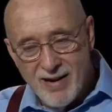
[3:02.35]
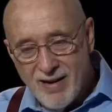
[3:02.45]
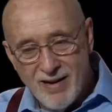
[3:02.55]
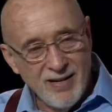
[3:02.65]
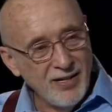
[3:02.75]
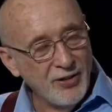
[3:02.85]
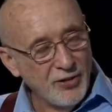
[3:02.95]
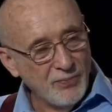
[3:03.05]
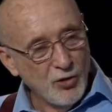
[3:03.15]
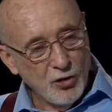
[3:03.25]
And
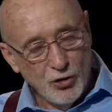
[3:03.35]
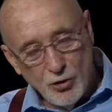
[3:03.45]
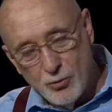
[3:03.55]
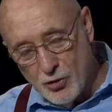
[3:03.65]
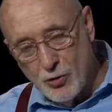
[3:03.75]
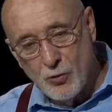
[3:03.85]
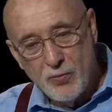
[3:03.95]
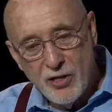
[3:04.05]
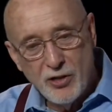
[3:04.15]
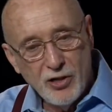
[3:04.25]
you told
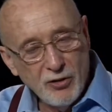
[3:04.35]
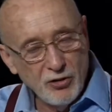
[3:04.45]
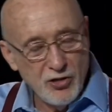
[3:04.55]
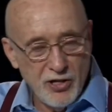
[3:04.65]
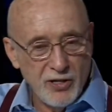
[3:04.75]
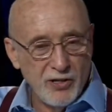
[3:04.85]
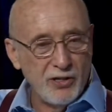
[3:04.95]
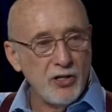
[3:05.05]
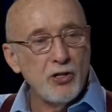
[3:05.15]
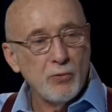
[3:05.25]
me the other day that a
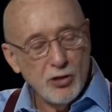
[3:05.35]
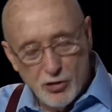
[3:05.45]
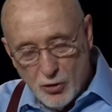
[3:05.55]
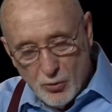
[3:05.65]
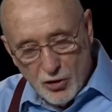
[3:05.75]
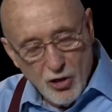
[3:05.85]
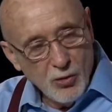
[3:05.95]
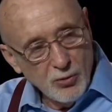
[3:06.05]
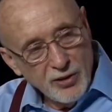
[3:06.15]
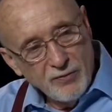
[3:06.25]
year or so
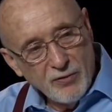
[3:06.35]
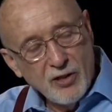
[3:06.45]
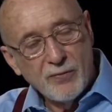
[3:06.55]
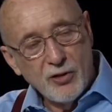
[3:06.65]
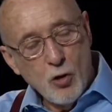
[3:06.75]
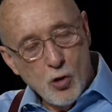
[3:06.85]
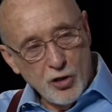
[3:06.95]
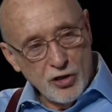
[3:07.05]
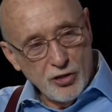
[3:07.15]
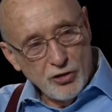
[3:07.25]
ago, in front of an
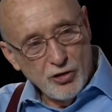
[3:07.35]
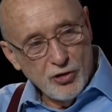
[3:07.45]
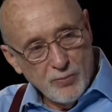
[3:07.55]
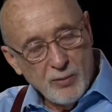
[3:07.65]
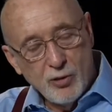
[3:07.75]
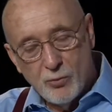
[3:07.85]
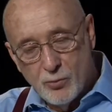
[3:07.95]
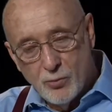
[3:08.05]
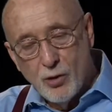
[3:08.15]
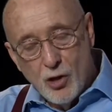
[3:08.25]
audience, maybe
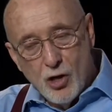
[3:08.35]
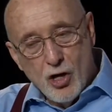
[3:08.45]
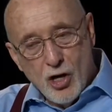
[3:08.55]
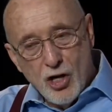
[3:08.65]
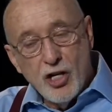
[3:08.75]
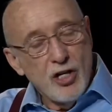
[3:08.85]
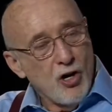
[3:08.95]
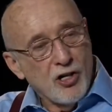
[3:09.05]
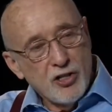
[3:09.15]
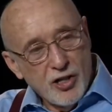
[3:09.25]
he
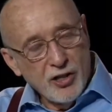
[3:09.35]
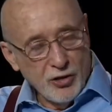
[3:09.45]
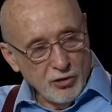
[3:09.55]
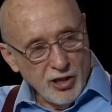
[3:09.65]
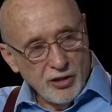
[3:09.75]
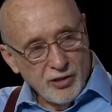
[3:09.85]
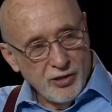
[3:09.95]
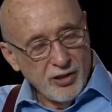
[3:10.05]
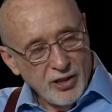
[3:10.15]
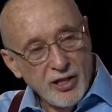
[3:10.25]
articulated
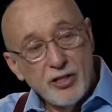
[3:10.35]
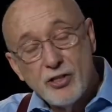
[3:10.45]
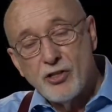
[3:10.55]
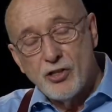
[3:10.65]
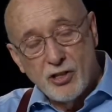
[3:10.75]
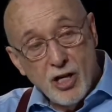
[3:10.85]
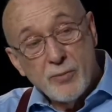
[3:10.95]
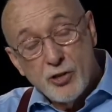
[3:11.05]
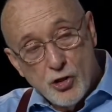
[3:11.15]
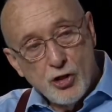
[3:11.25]
his
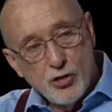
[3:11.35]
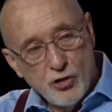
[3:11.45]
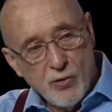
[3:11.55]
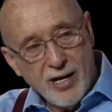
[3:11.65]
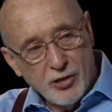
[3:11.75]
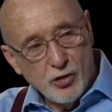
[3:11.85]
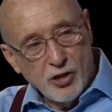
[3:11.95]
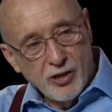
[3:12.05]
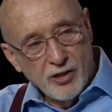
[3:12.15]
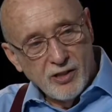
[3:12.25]
climate change strategy.
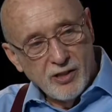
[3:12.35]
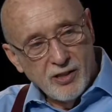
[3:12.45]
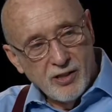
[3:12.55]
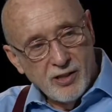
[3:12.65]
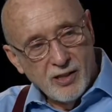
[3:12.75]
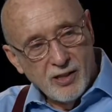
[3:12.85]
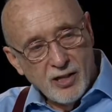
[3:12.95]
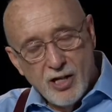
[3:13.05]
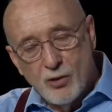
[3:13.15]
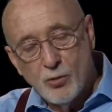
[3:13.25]
Yes.
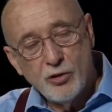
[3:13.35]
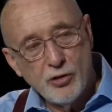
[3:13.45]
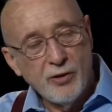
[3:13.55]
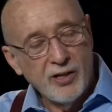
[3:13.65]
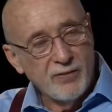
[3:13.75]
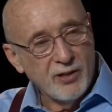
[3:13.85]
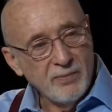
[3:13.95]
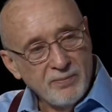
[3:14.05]
What did you think of it?